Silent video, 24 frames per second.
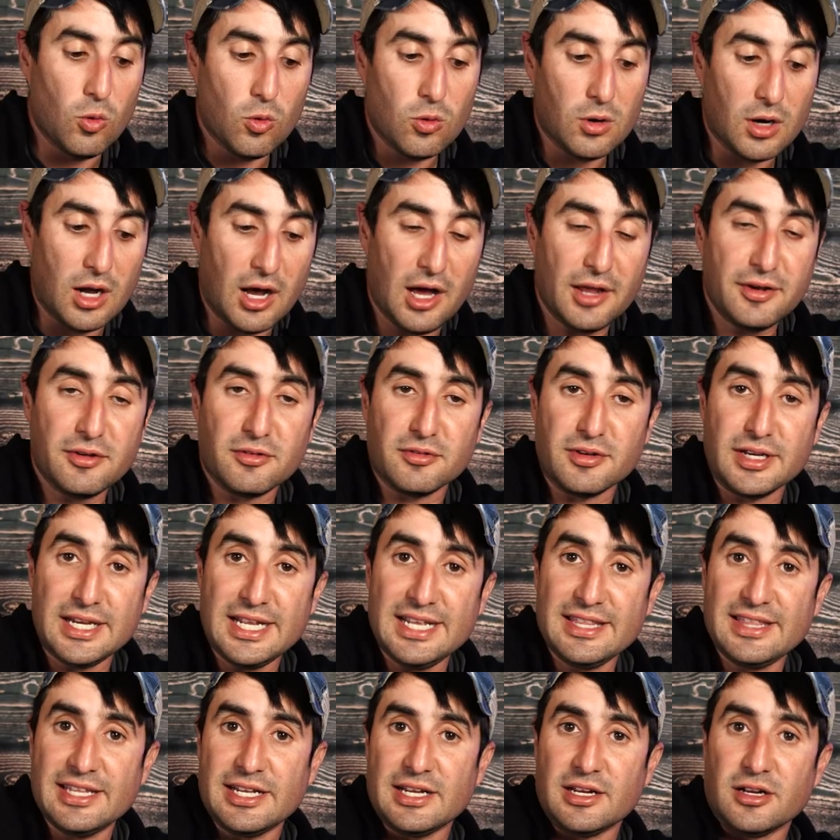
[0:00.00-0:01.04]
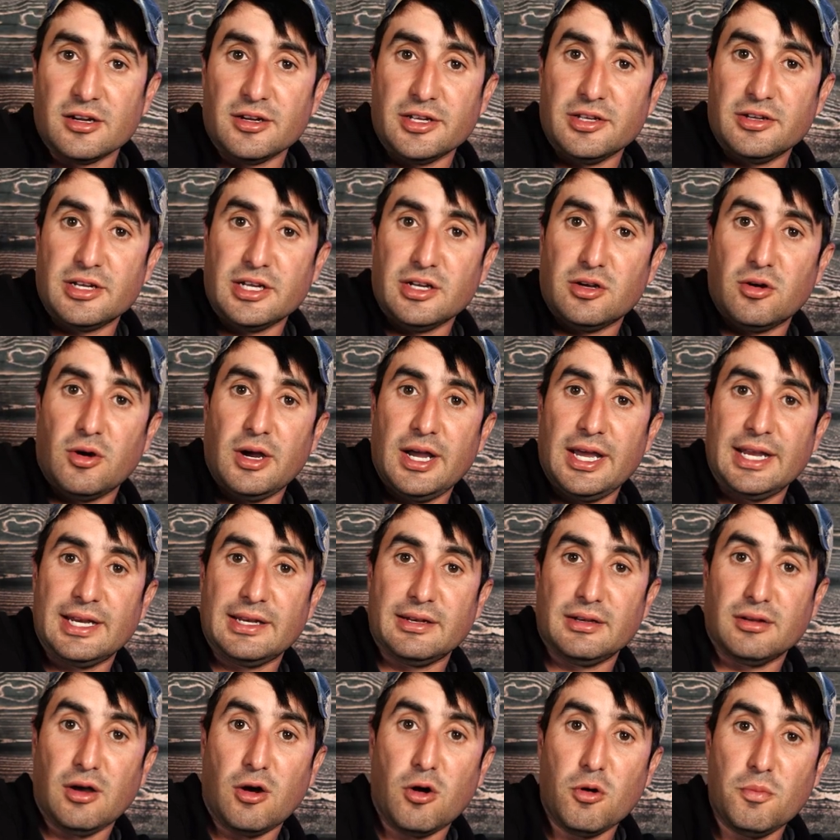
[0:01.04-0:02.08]
or underneath here, you can go ahead
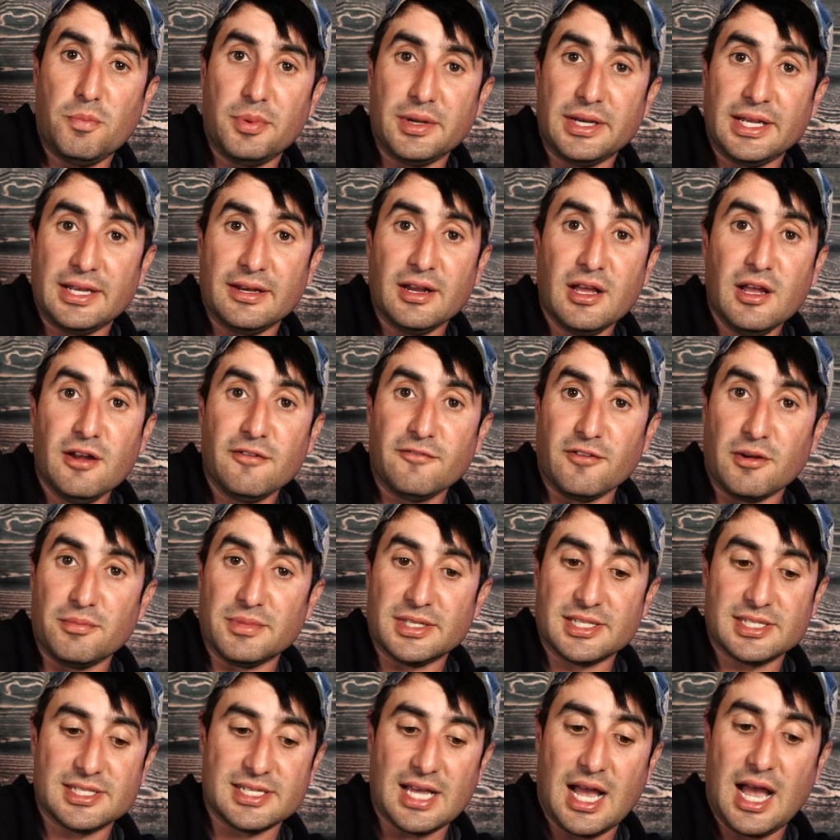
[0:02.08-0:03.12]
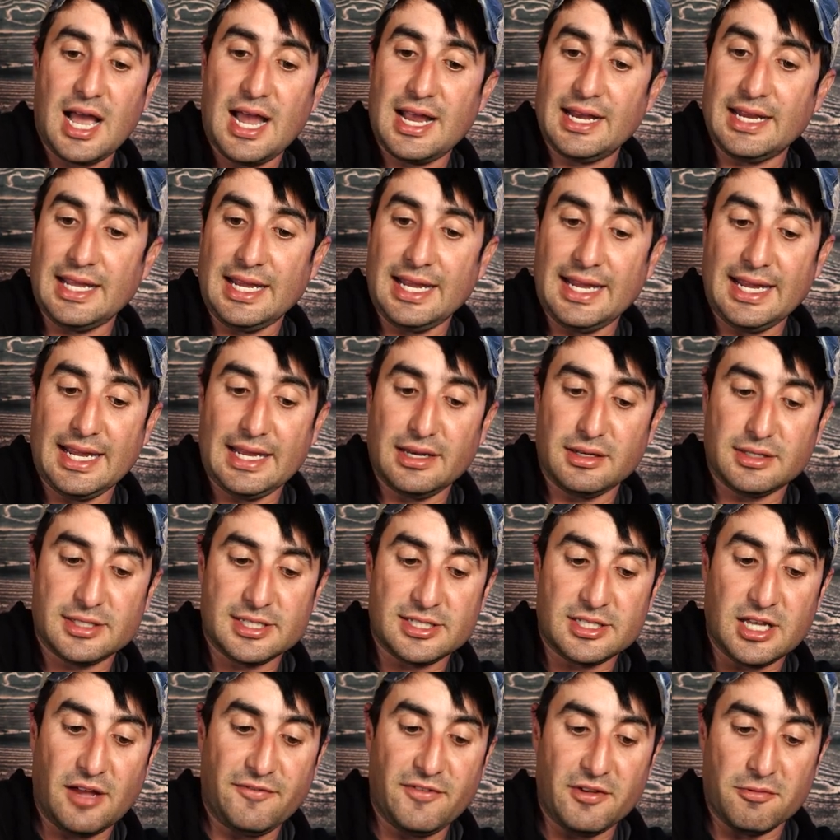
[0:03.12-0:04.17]
and open it from the side and
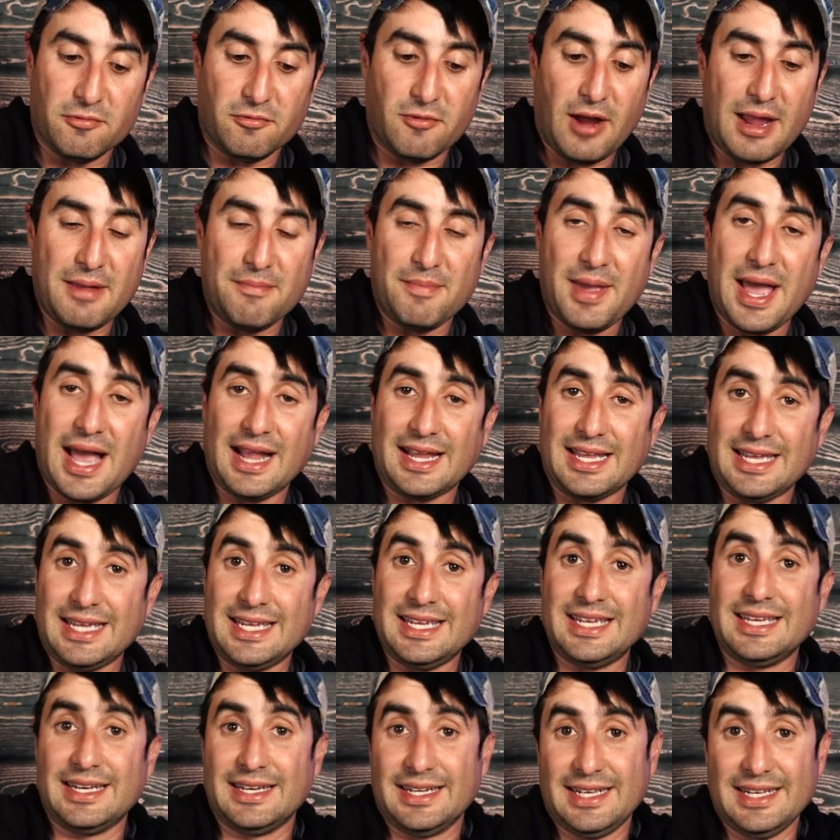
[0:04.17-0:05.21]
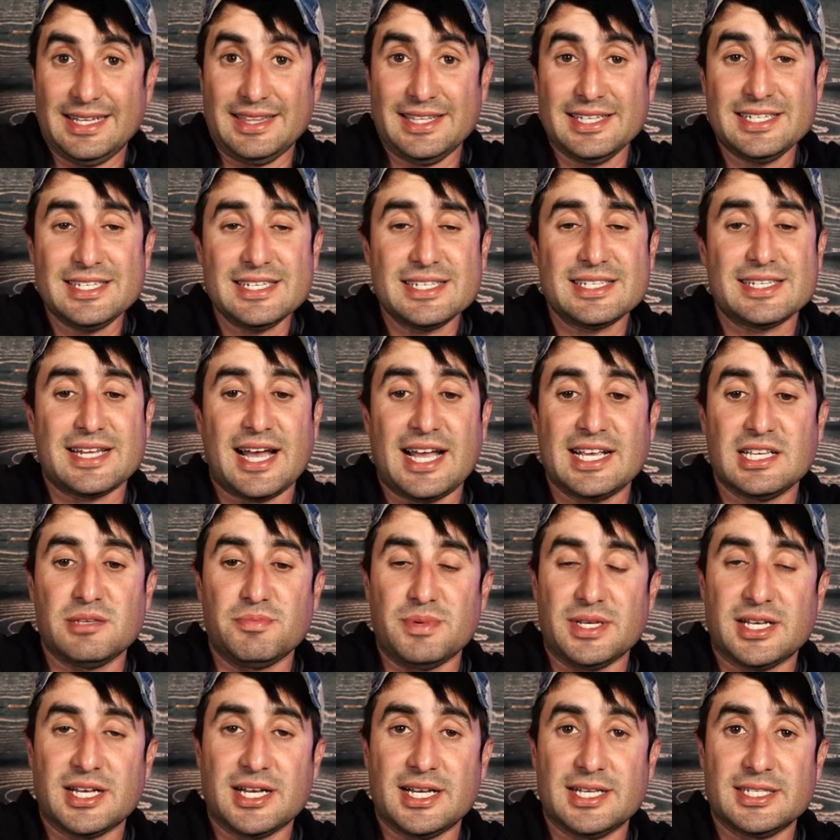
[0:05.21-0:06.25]
stuff it right back in. And this is nice
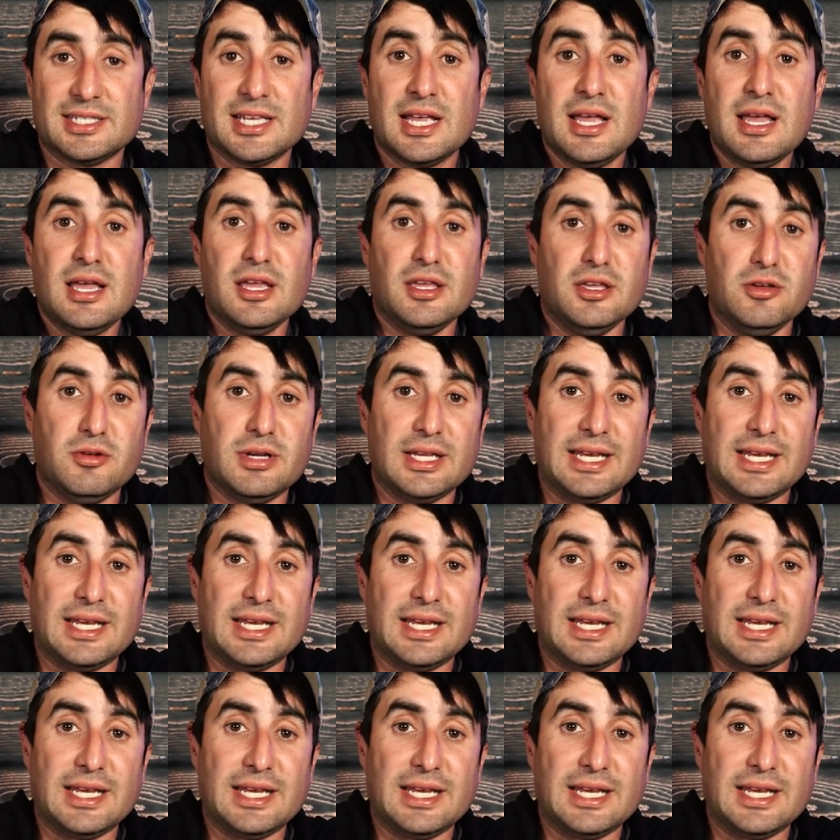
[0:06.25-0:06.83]
because you